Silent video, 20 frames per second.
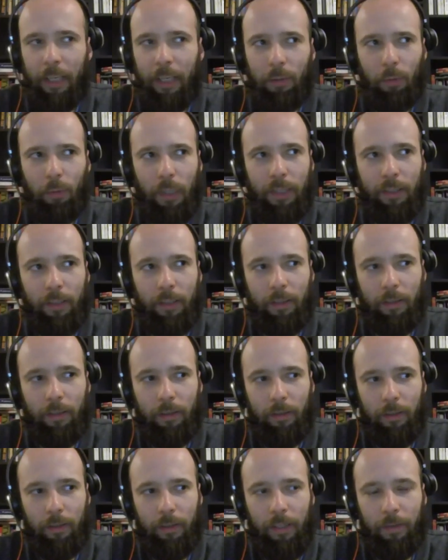in lightweight
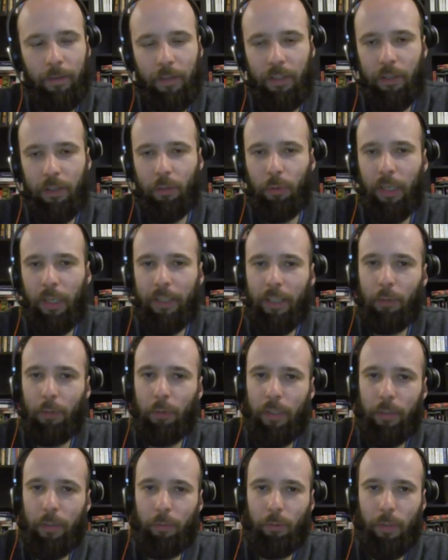division right now,
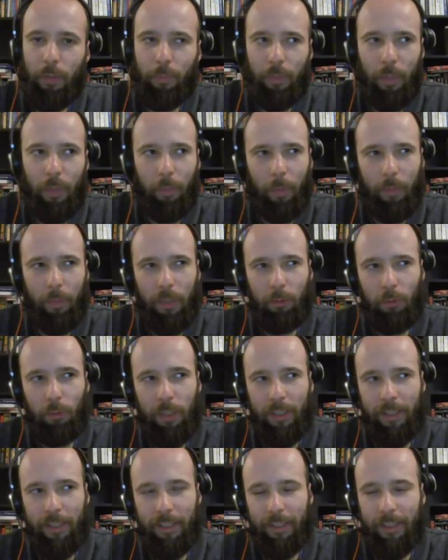we probably
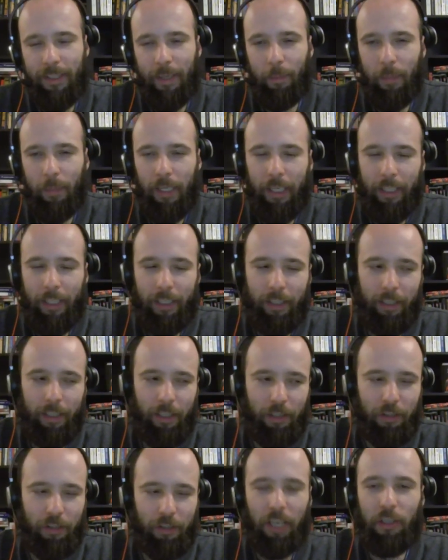will see some like
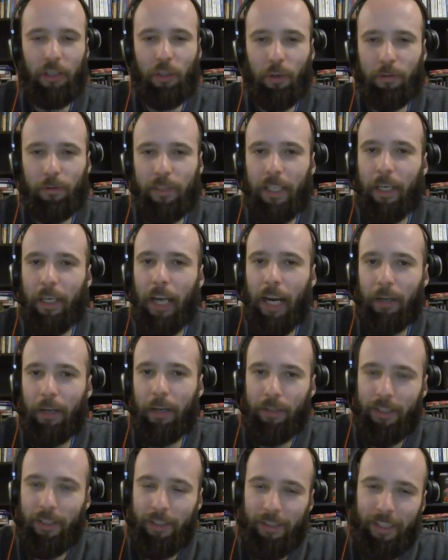change of the
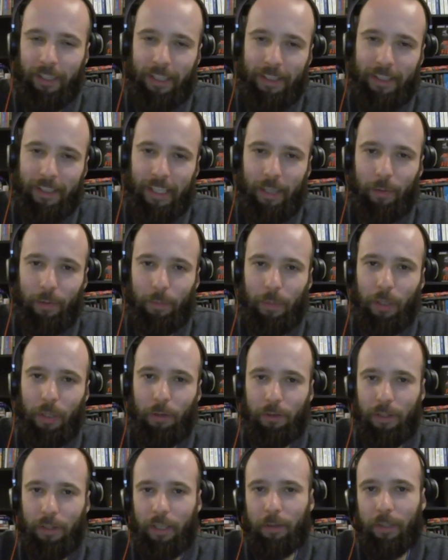guard, let's say,
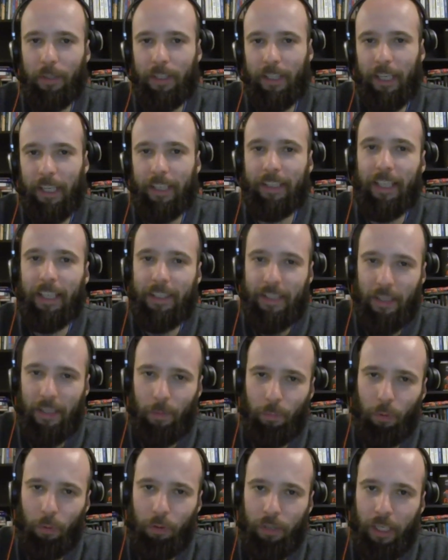because there is like
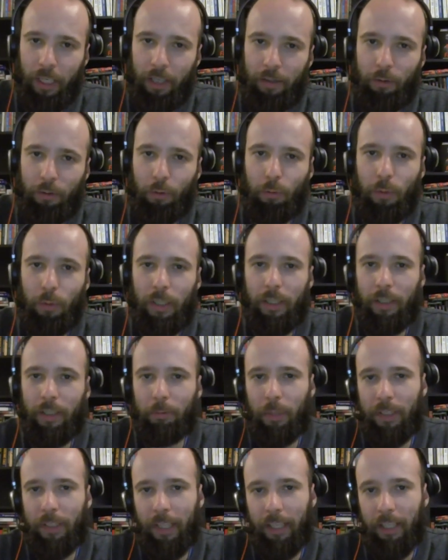Dustin Poirier who
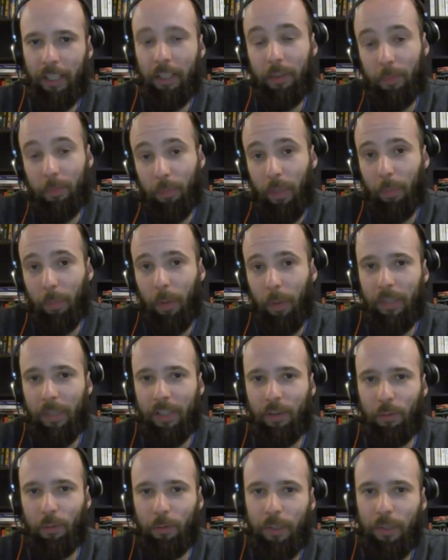will retire
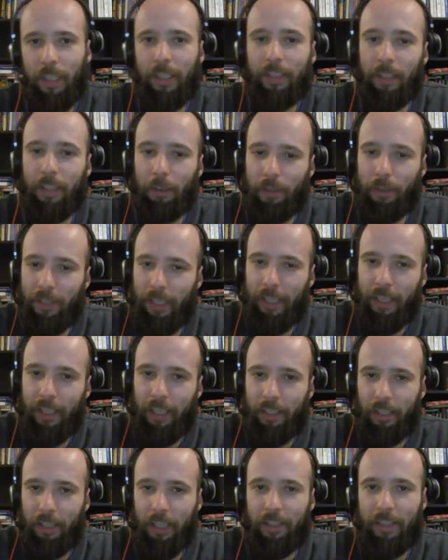probably soon. There is
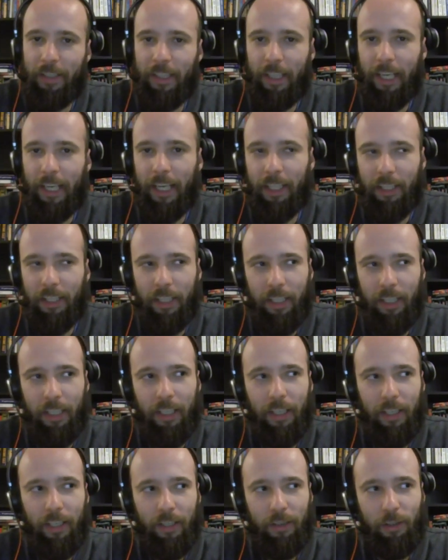Justin Gaethje.
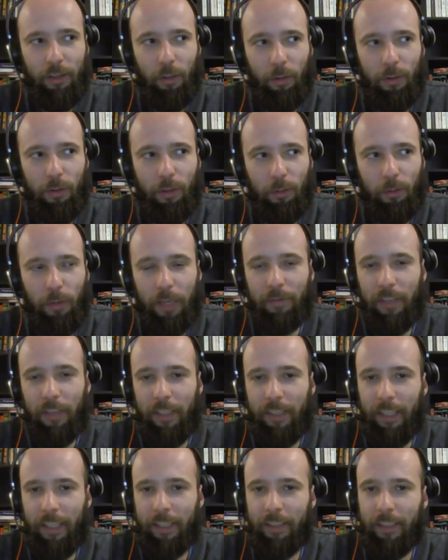So I
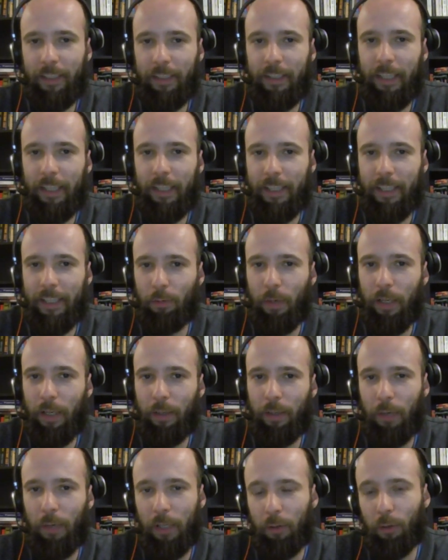think that in next
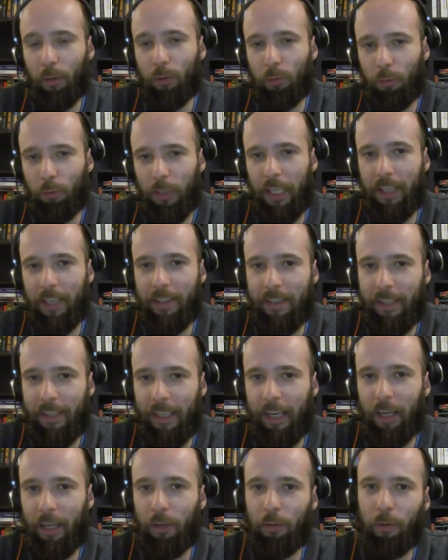1 or 2 years,
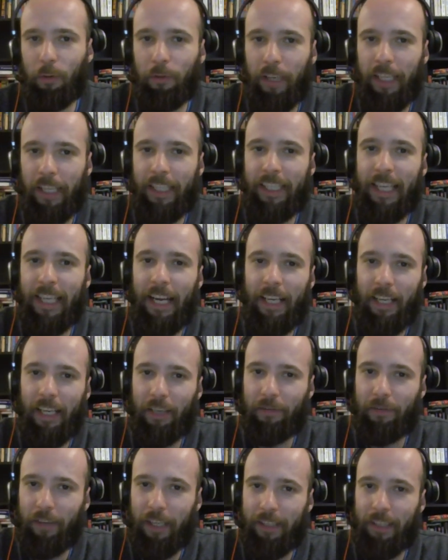a lot of like
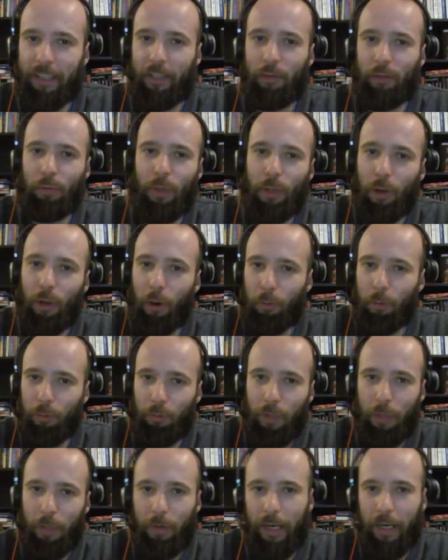younger fighters will go
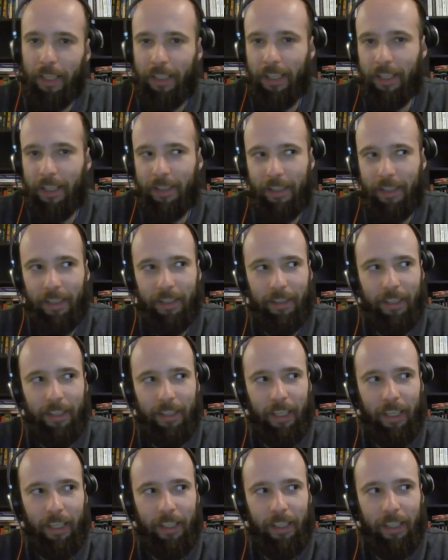to the rankings and
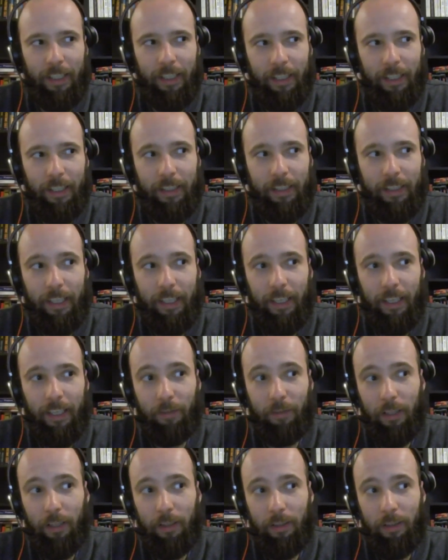the
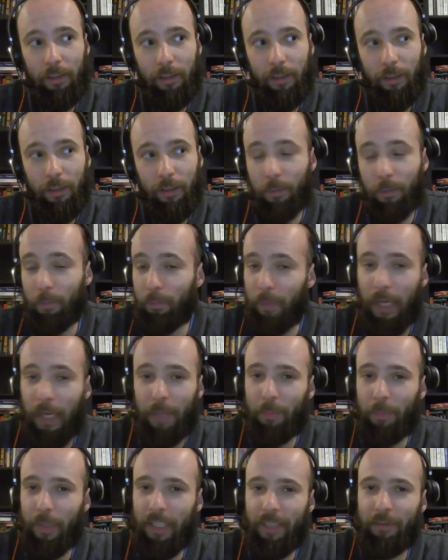level
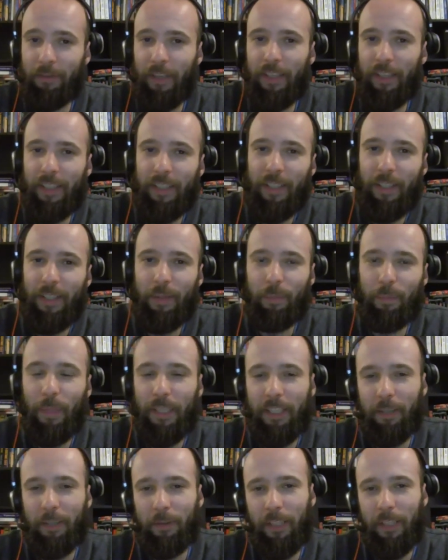maybe even
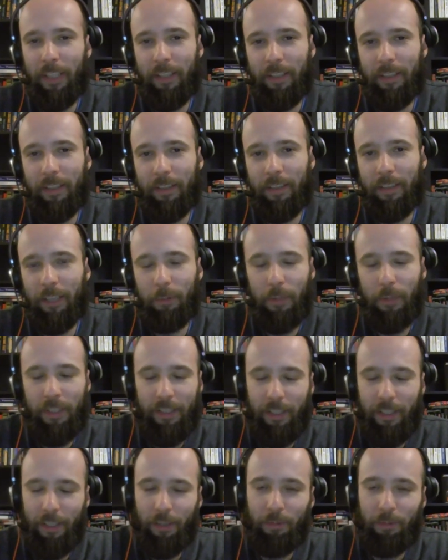better than there
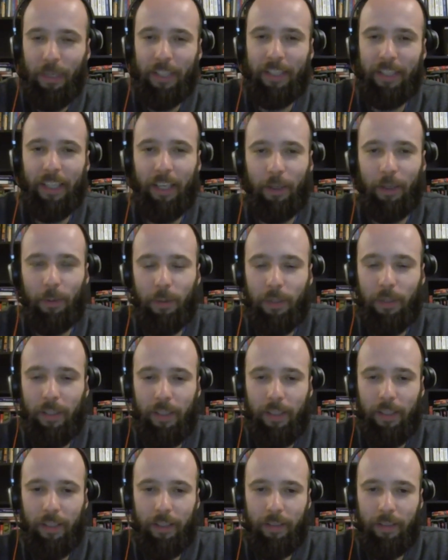is right now.